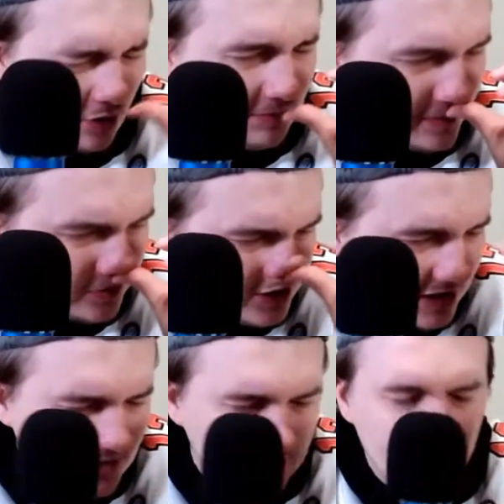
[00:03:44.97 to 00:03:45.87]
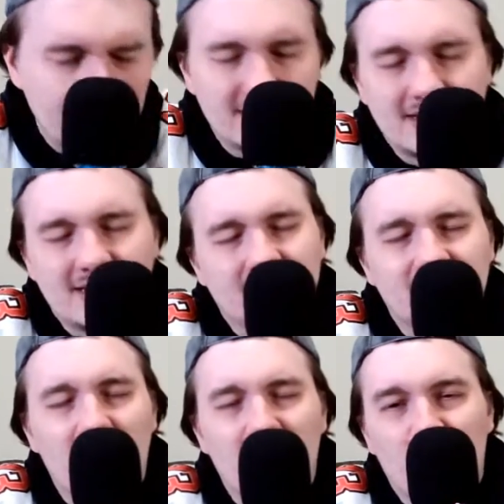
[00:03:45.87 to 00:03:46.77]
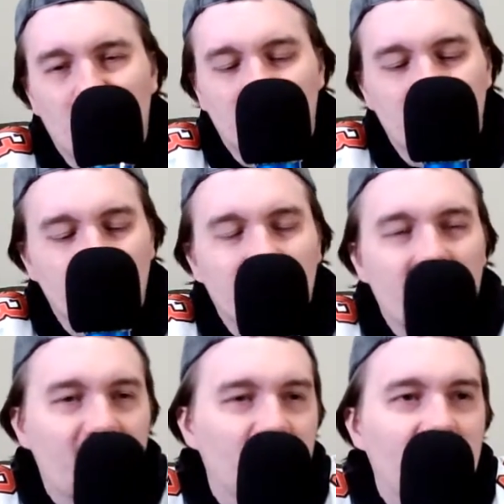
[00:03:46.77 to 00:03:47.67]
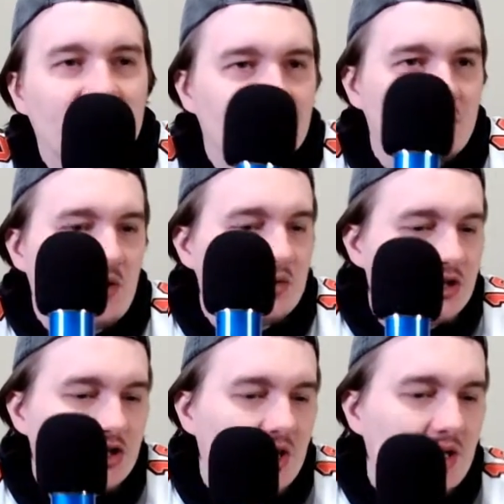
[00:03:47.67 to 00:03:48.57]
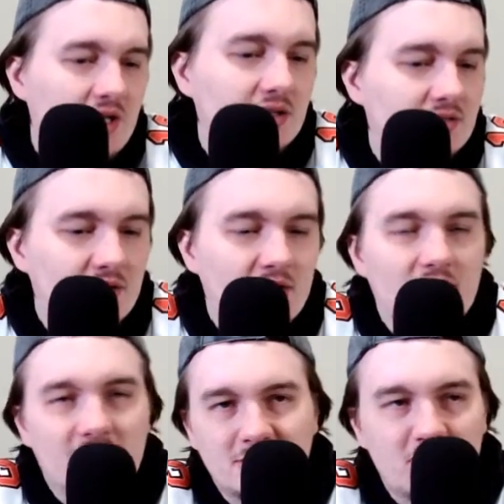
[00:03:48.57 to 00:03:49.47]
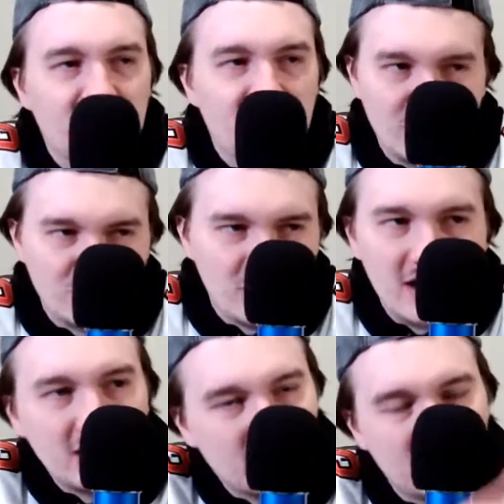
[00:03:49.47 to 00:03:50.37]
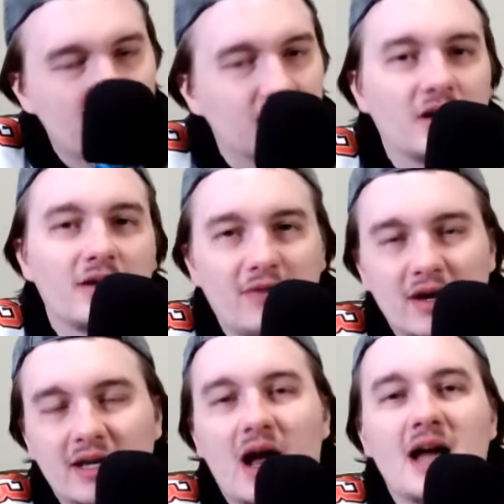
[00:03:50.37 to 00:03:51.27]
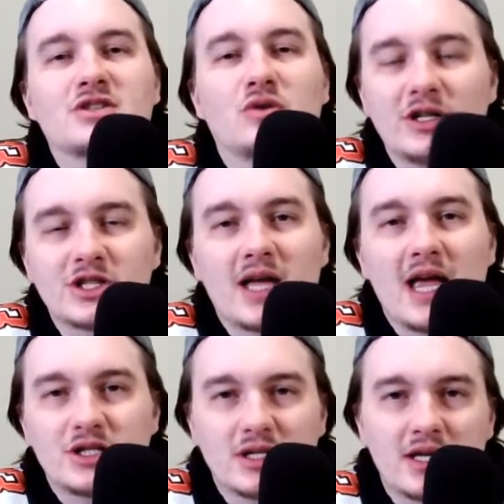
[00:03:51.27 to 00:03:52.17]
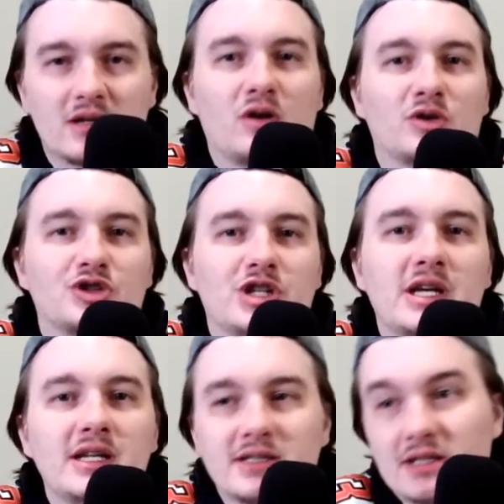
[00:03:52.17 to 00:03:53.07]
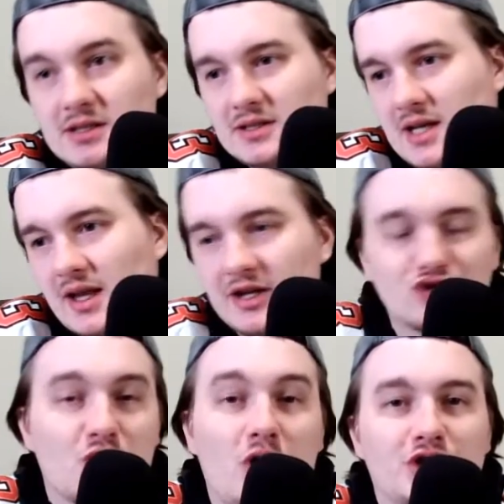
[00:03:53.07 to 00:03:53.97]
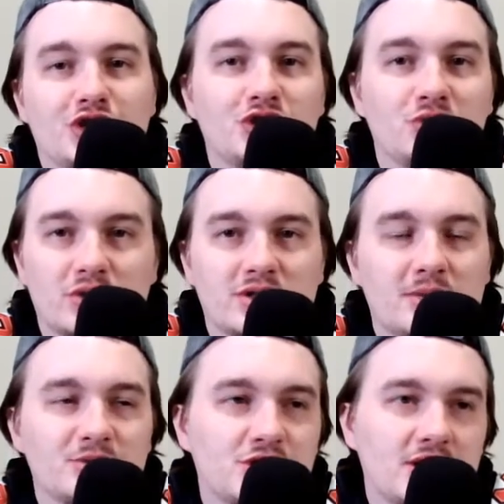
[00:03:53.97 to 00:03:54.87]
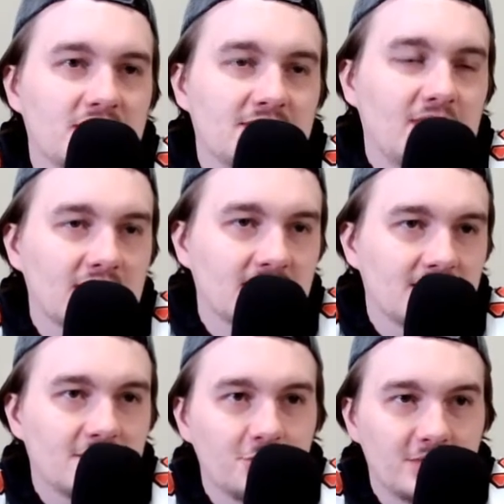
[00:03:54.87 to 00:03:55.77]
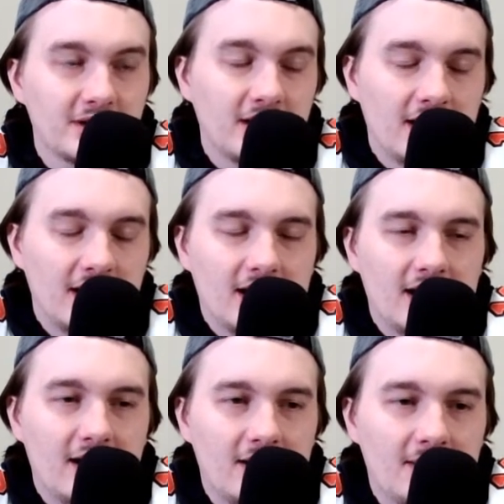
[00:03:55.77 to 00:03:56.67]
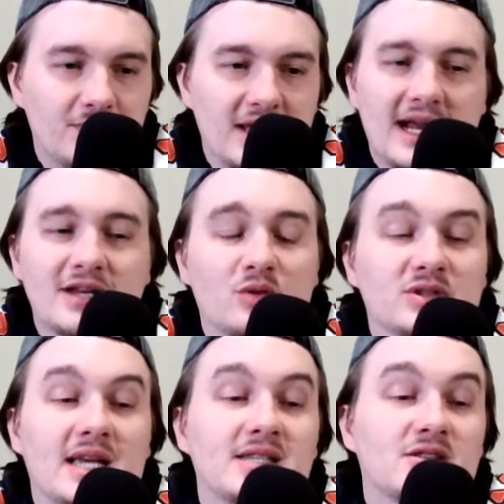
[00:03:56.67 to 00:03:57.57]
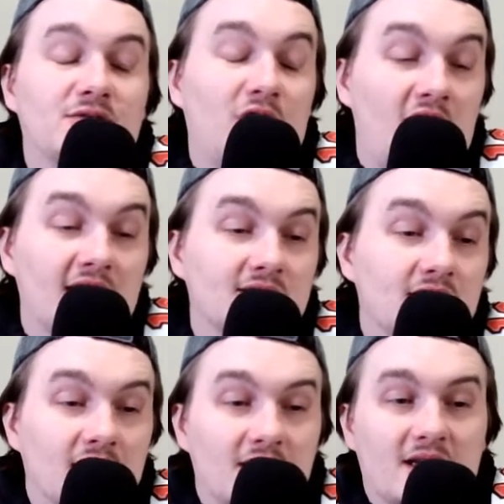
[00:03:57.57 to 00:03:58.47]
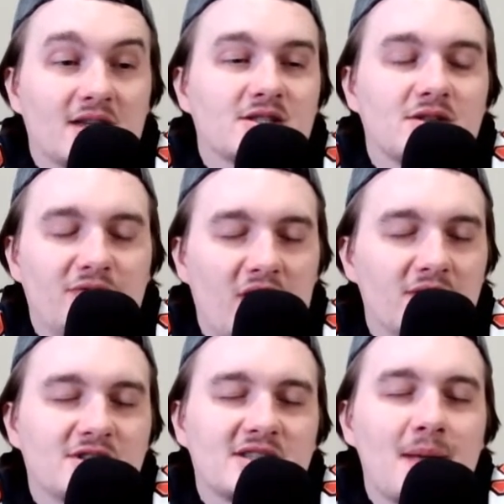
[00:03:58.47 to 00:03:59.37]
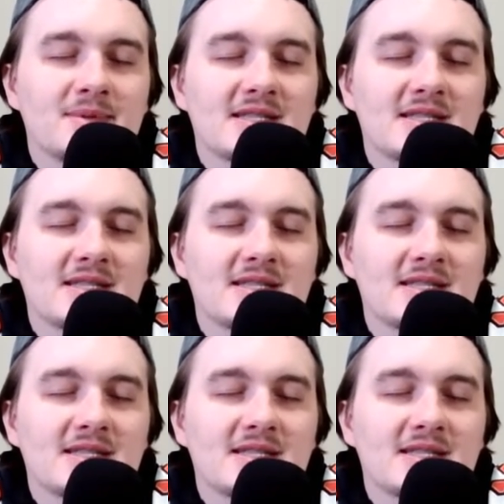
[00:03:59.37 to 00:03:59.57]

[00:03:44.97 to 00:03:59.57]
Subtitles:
call people geniuses because that's a dumb word. Everybody gets called a genius. These motherfuckers are out here without a fucking high school education getting called geniuses because they draw a shoe or some shit. It's fucking stupid. And I don't say savant because stop